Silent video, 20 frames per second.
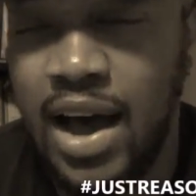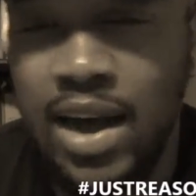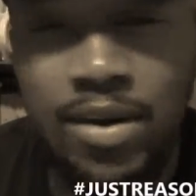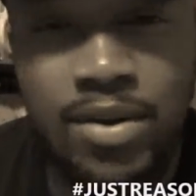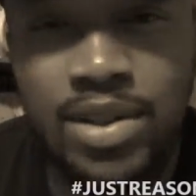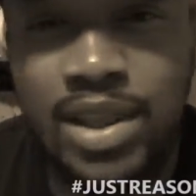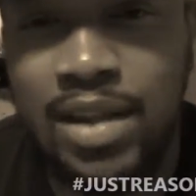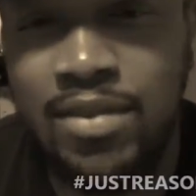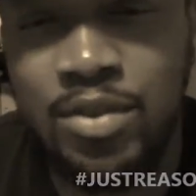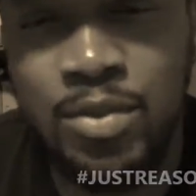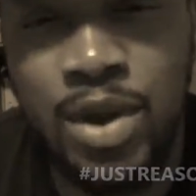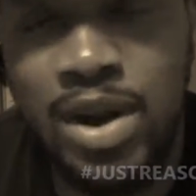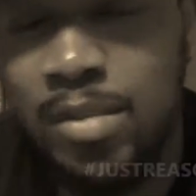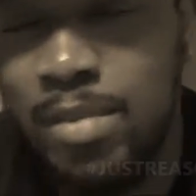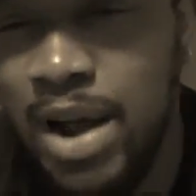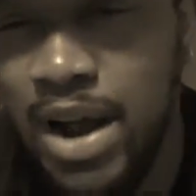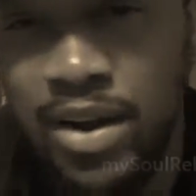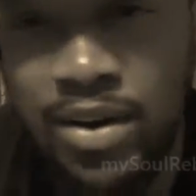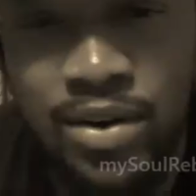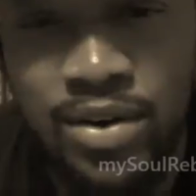don't have to run a
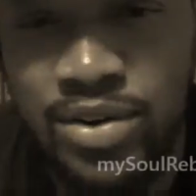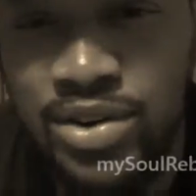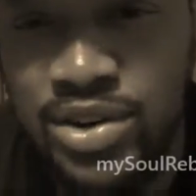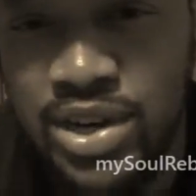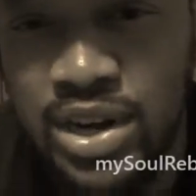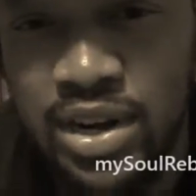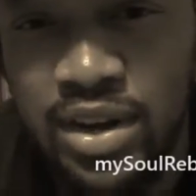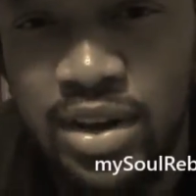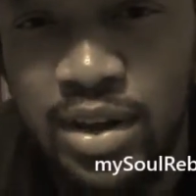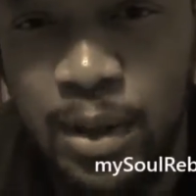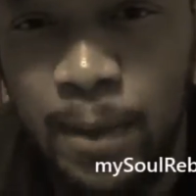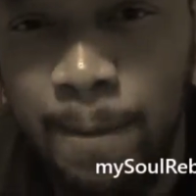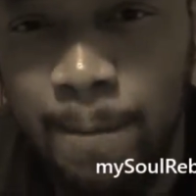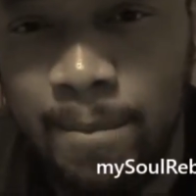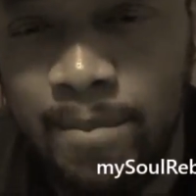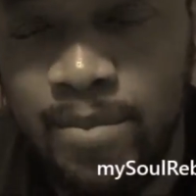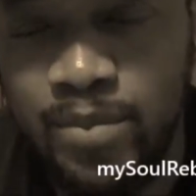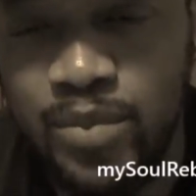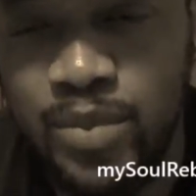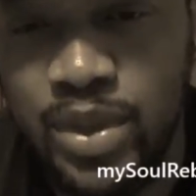background check.
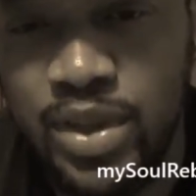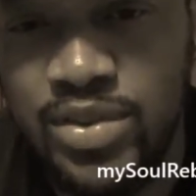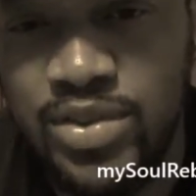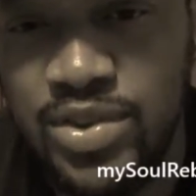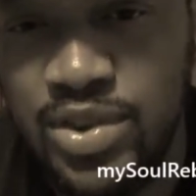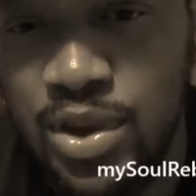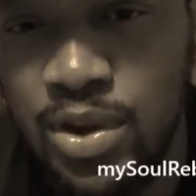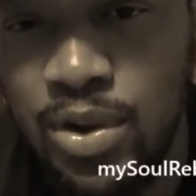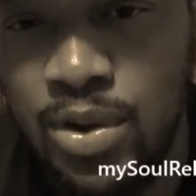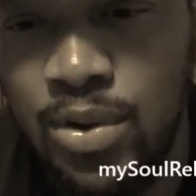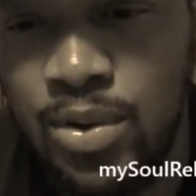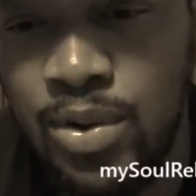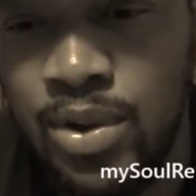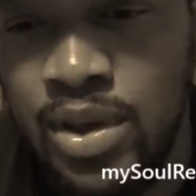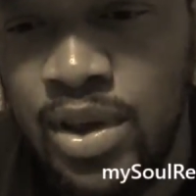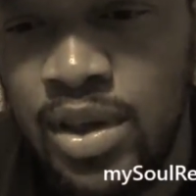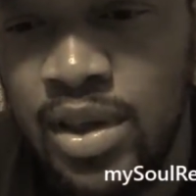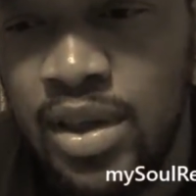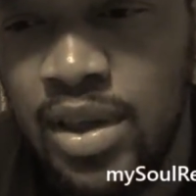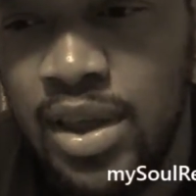So
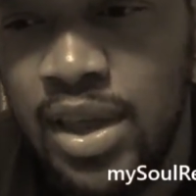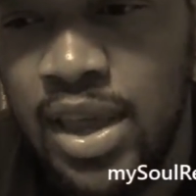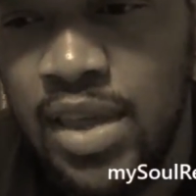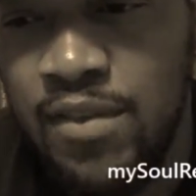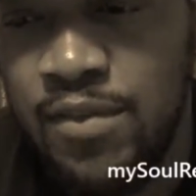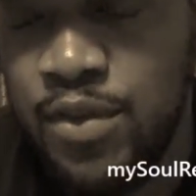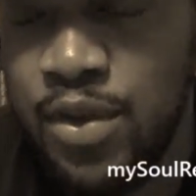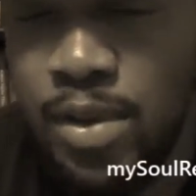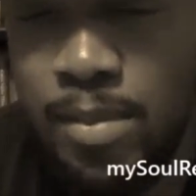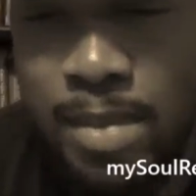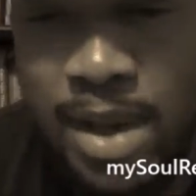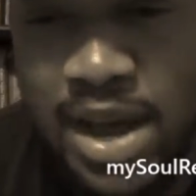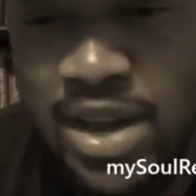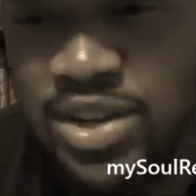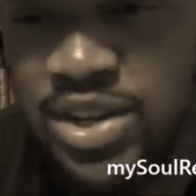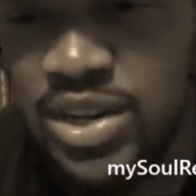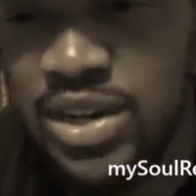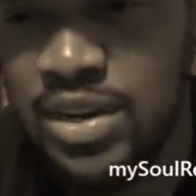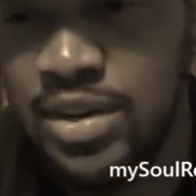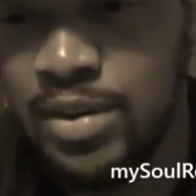if you
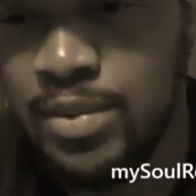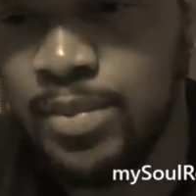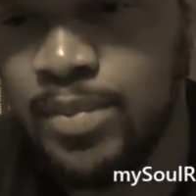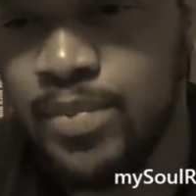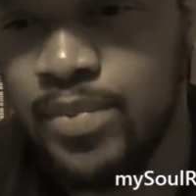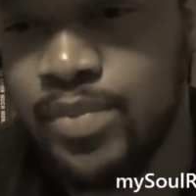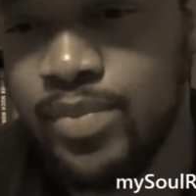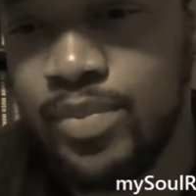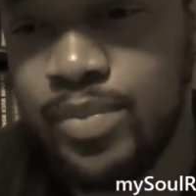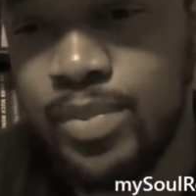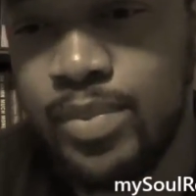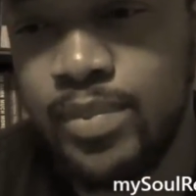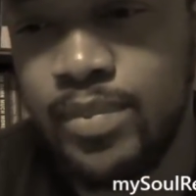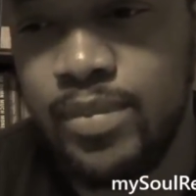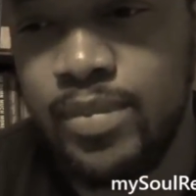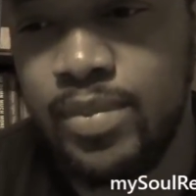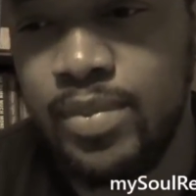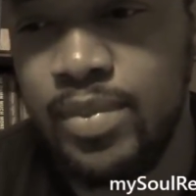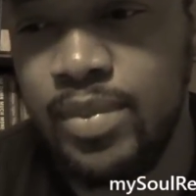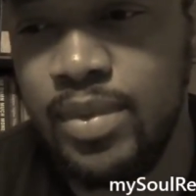imagine,
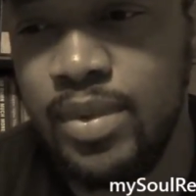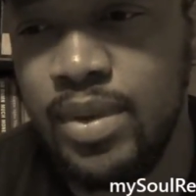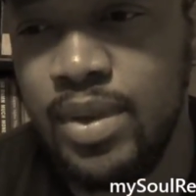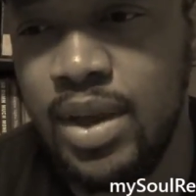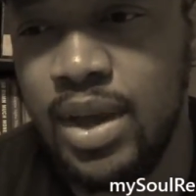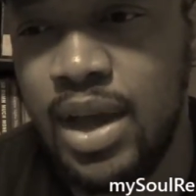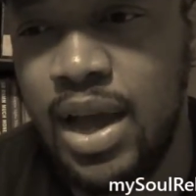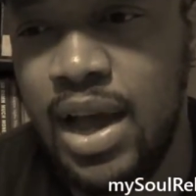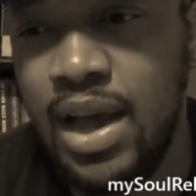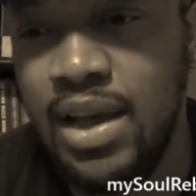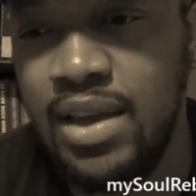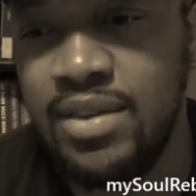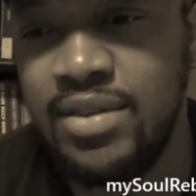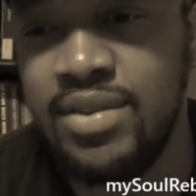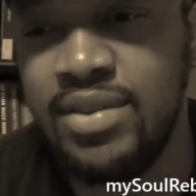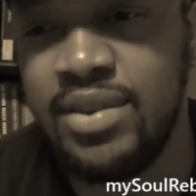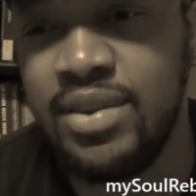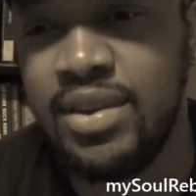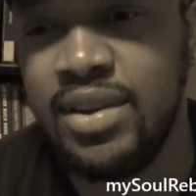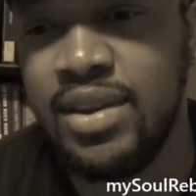
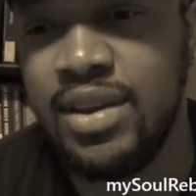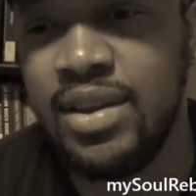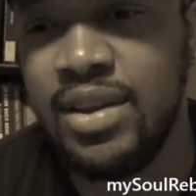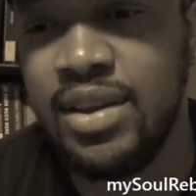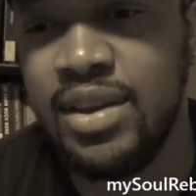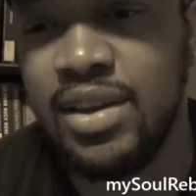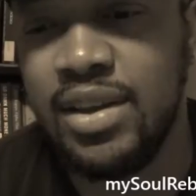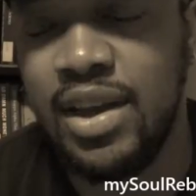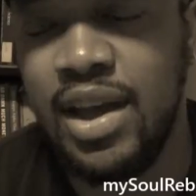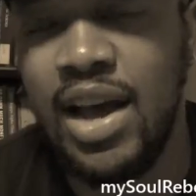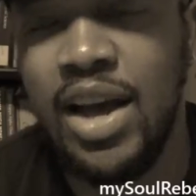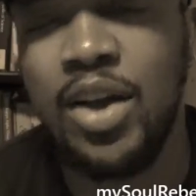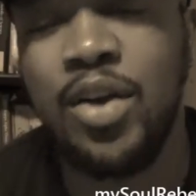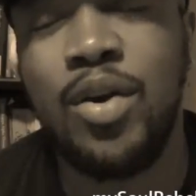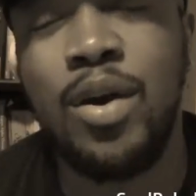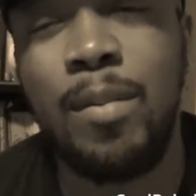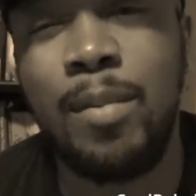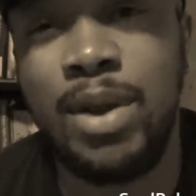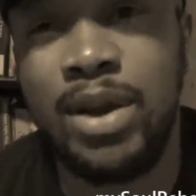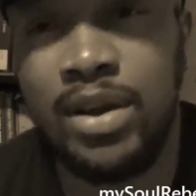as a
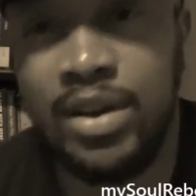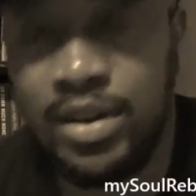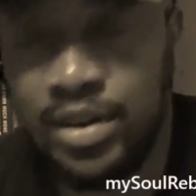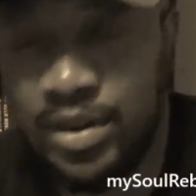criminal,